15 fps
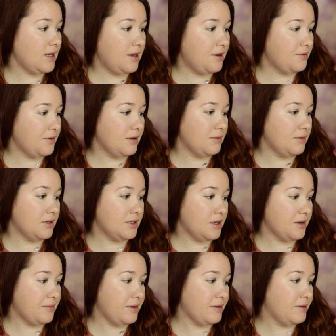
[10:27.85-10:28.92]
I don't really want to
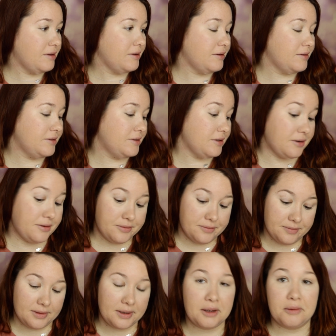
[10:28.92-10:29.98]
talk about those, so
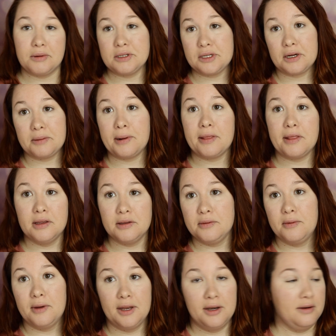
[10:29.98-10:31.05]
I want to talk about this
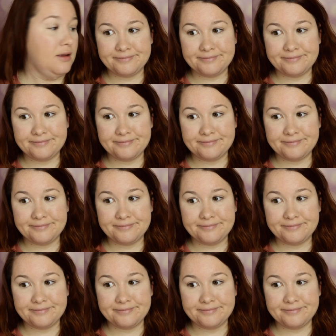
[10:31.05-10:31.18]
one.